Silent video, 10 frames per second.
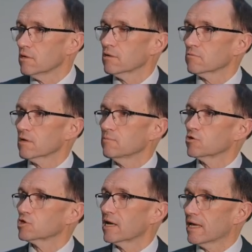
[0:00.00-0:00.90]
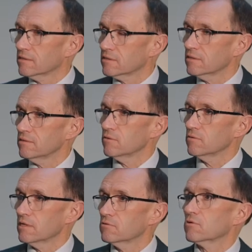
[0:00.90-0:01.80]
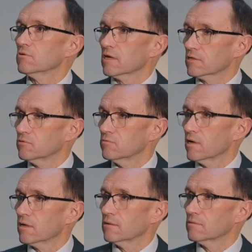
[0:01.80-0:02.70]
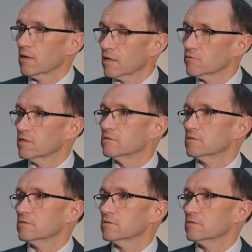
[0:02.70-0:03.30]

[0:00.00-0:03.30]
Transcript: and only much later you need to connect to a grid.